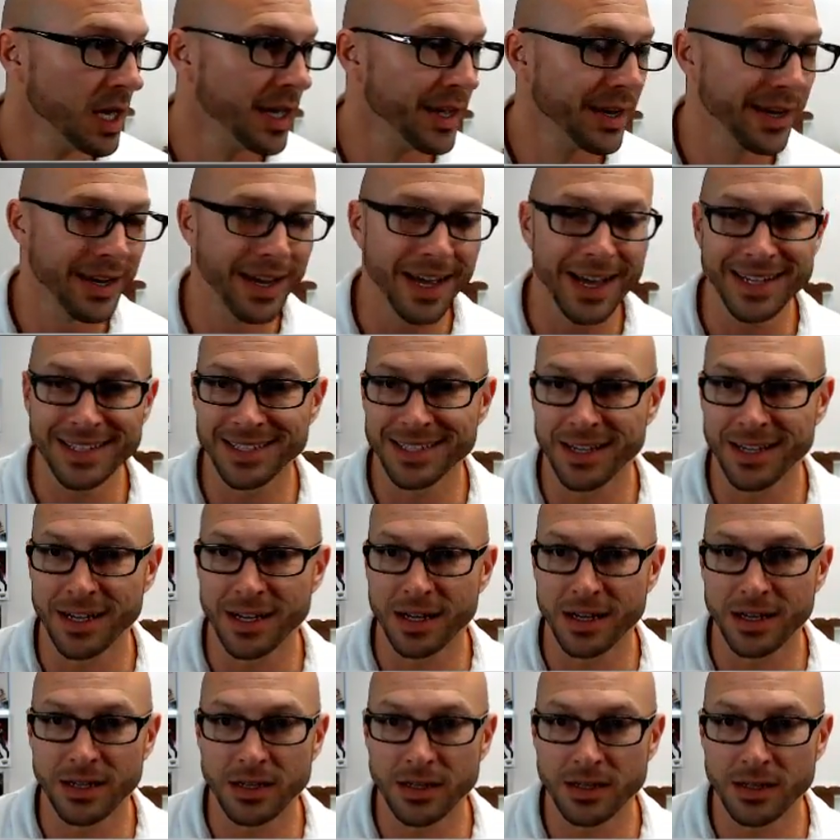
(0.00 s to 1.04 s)
Night
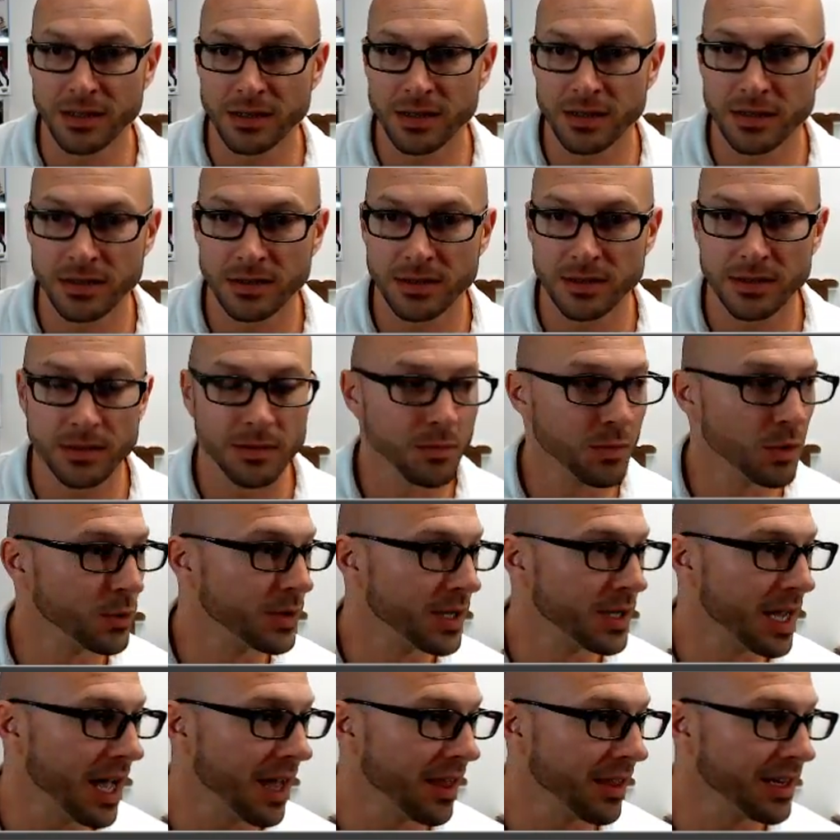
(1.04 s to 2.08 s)
Song.
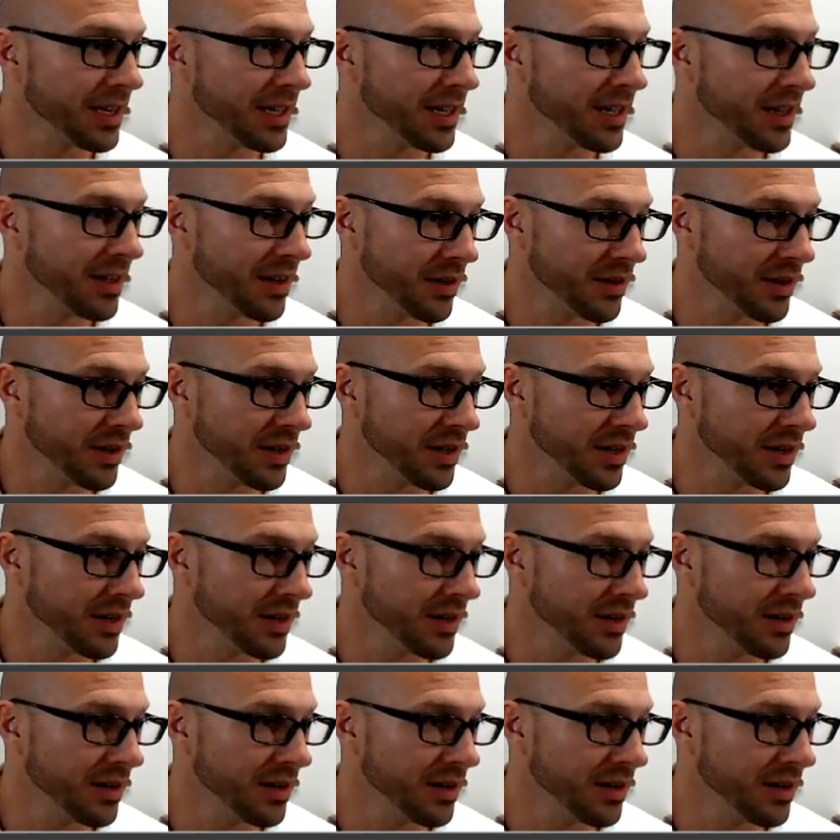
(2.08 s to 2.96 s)
Brutality. Are you here?